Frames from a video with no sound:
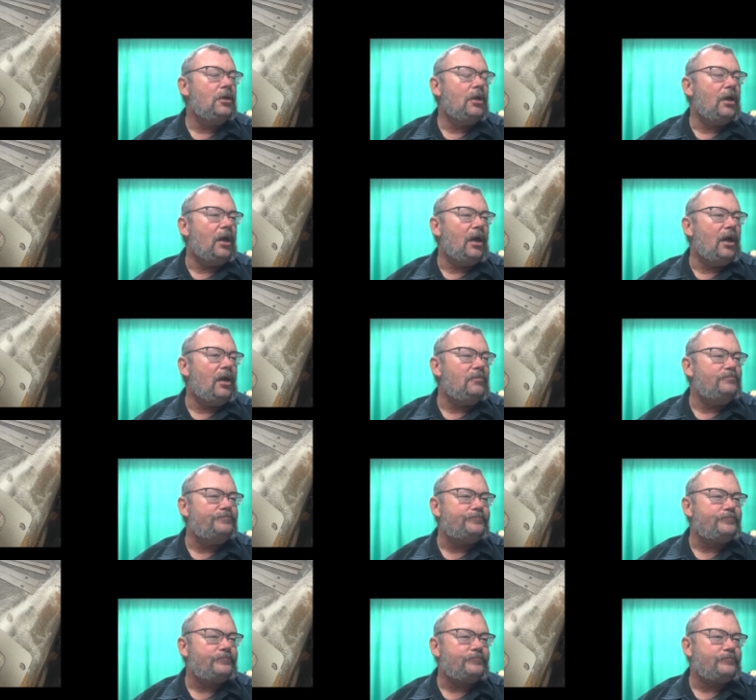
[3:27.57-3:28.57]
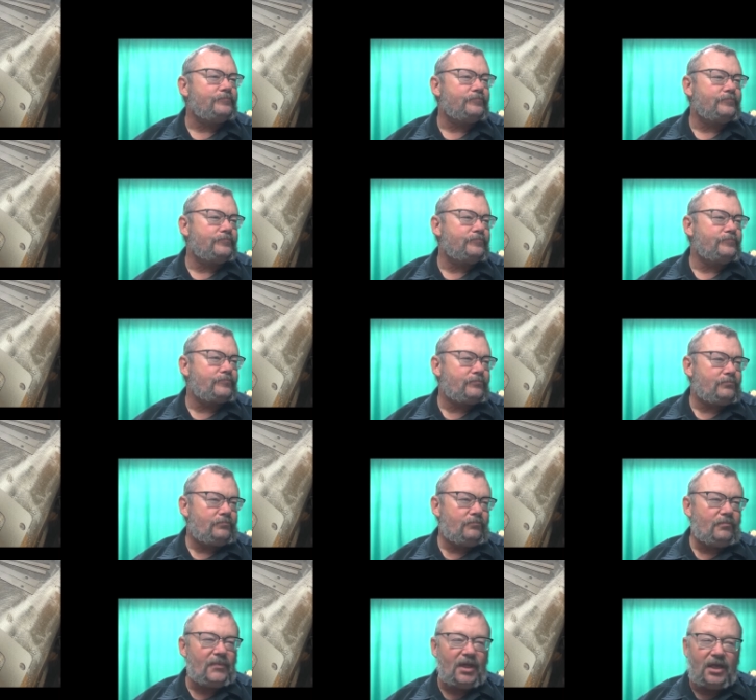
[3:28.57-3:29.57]

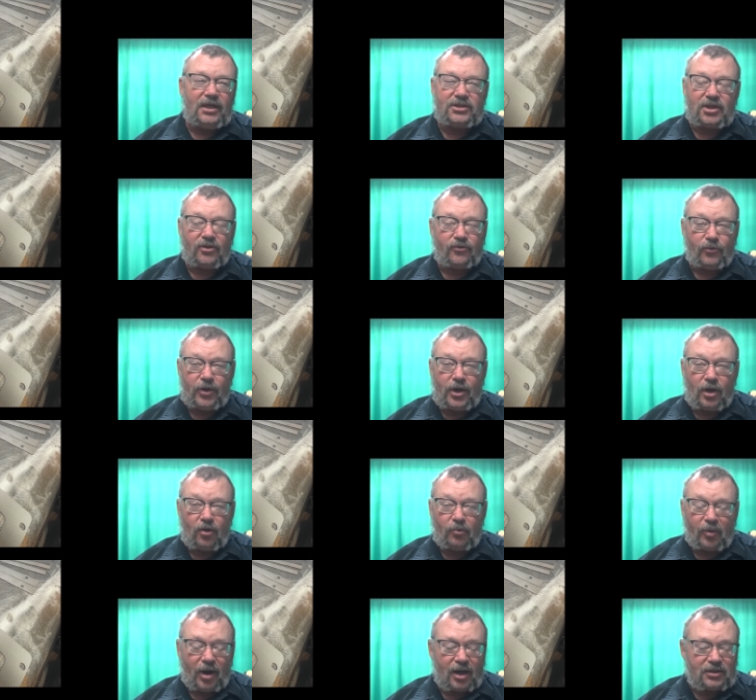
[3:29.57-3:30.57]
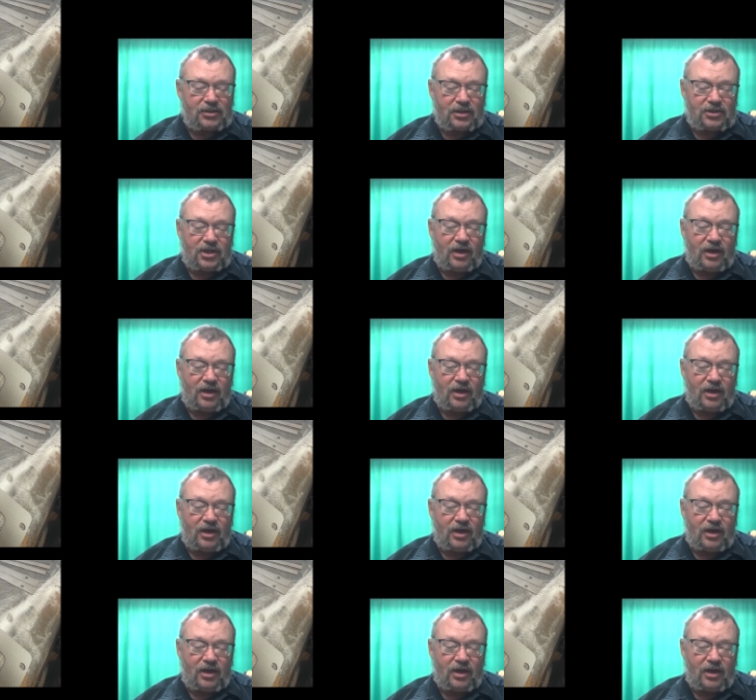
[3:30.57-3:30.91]
It's a 3-coat process.